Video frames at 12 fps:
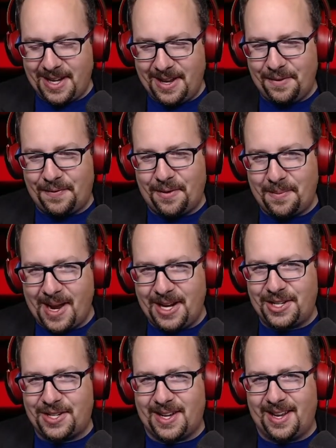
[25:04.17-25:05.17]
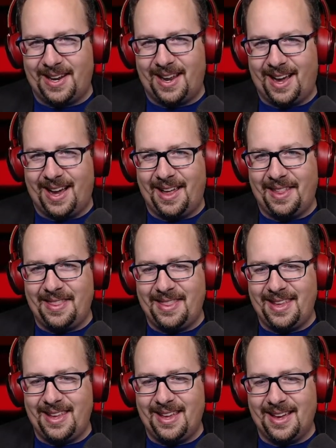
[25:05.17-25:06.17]
information on
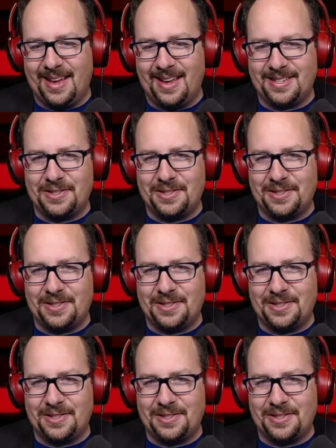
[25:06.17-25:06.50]
the